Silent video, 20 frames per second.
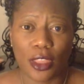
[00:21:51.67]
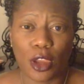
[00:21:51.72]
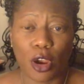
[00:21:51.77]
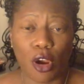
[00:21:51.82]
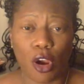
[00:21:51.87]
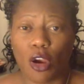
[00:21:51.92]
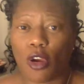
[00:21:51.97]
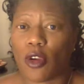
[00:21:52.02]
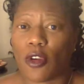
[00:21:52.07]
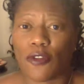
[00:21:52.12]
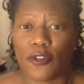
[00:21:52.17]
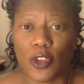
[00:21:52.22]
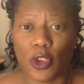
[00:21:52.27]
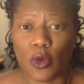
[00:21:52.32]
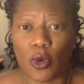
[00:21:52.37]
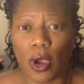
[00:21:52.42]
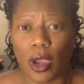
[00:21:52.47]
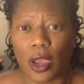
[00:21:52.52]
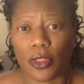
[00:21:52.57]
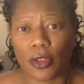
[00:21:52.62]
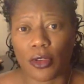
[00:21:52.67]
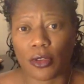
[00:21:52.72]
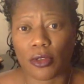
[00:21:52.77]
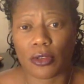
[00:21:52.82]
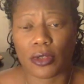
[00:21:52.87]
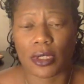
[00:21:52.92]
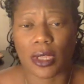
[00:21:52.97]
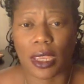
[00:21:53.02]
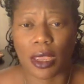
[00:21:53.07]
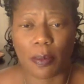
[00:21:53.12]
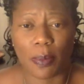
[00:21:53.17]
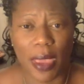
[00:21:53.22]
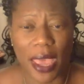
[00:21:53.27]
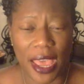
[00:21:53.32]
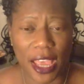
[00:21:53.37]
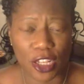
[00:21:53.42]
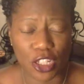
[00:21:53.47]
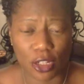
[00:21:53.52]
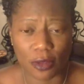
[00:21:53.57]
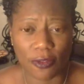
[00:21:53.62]
There are a few others like
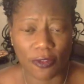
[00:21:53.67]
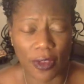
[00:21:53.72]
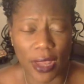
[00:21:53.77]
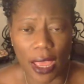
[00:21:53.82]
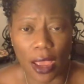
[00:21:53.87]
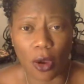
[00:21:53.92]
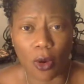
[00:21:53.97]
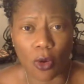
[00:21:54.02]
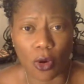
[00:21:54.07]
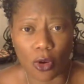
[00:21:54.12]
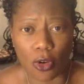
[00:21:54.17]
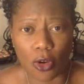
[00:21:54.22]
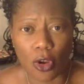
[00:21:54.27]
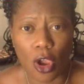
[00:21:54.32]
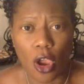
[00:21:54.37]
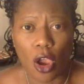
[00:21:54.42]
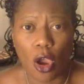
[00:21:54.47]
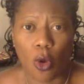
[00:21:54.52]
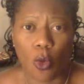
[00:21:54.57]
passion flower,